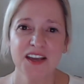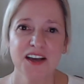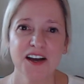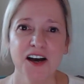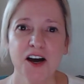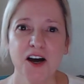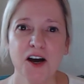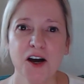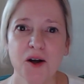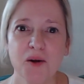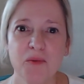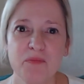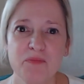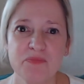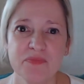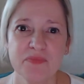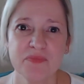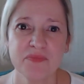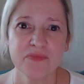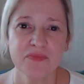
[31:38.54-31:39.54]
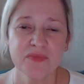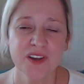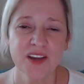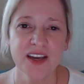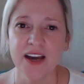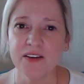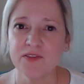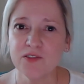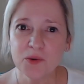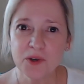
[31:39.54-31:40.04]
Um,
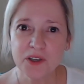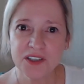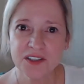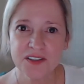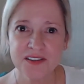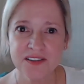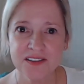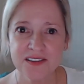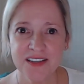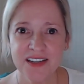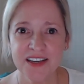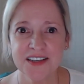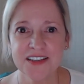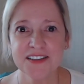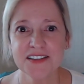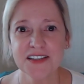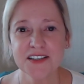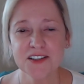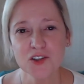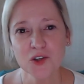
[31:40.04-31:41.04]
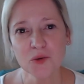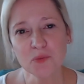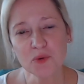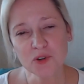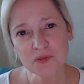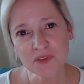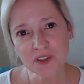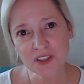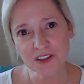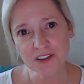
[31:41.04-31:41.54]
Everyone is innocent until
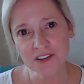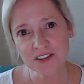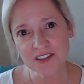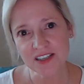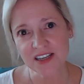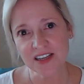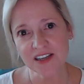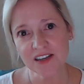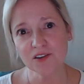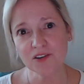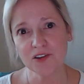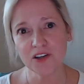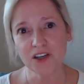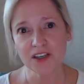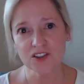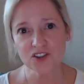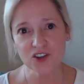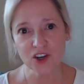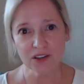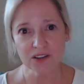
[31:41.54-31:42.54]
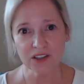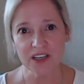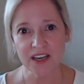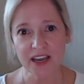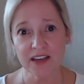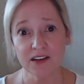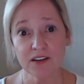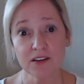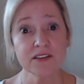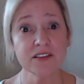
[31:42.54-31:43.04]
proven guilty, including Charlie
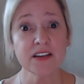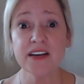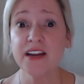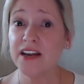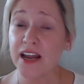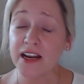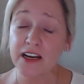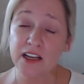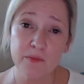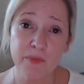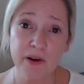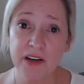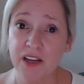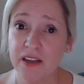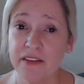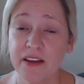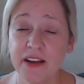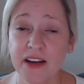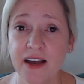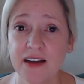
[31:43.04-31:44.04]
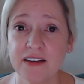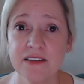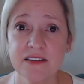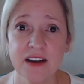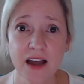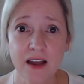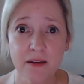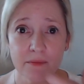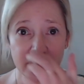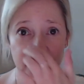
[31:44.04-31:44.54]
Adelson and anybody that has
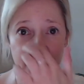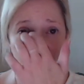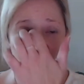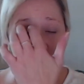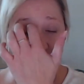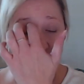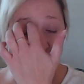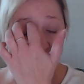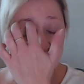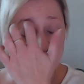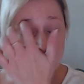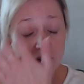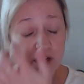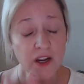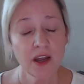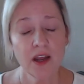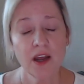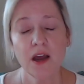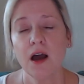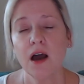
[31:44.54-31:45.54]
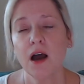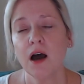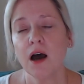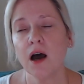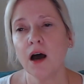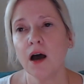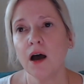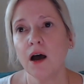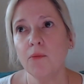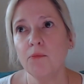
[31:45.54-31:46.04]
not been charged.
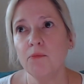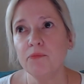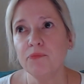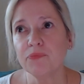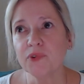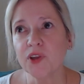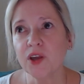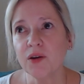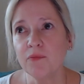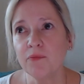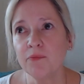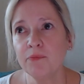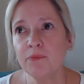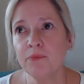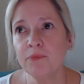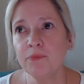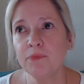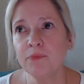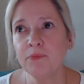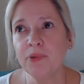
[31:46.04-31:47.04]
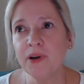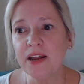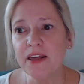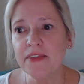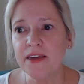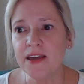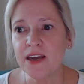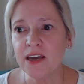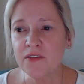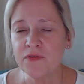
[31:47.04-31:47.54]
Um, but I
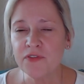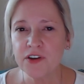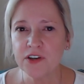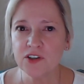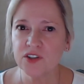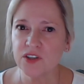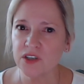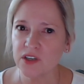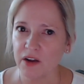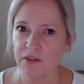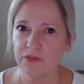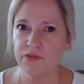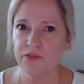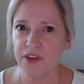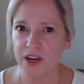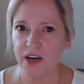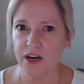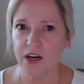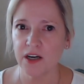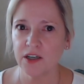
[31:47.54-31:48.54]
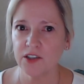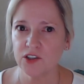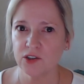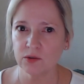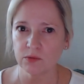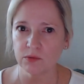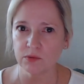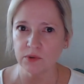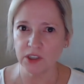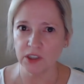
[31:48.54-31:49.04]
think if there's enough there to
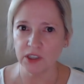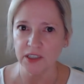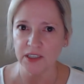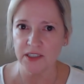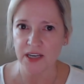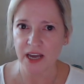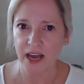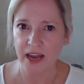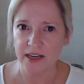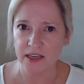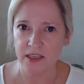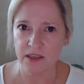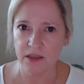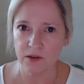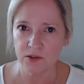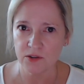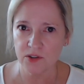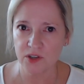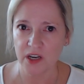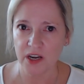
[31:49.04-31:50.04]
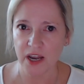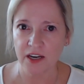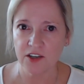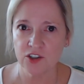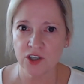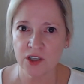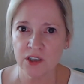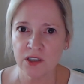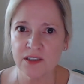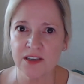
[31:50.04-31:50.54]
really tighten those
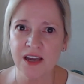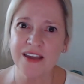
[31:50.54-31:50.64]
connections, I